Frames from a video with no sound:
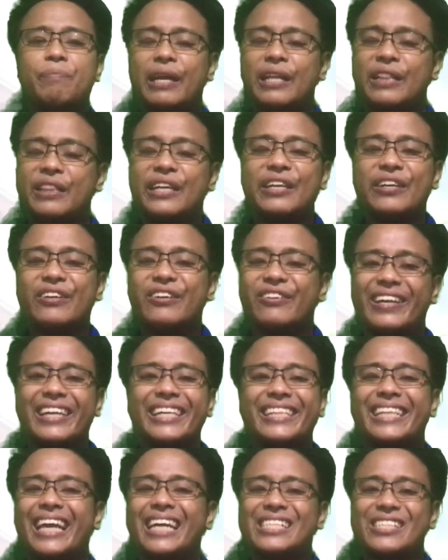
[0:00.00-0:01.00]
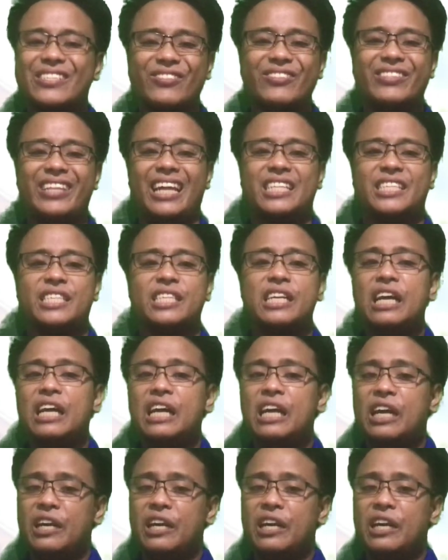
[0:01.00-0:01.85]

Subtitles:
my dear grade 9 students.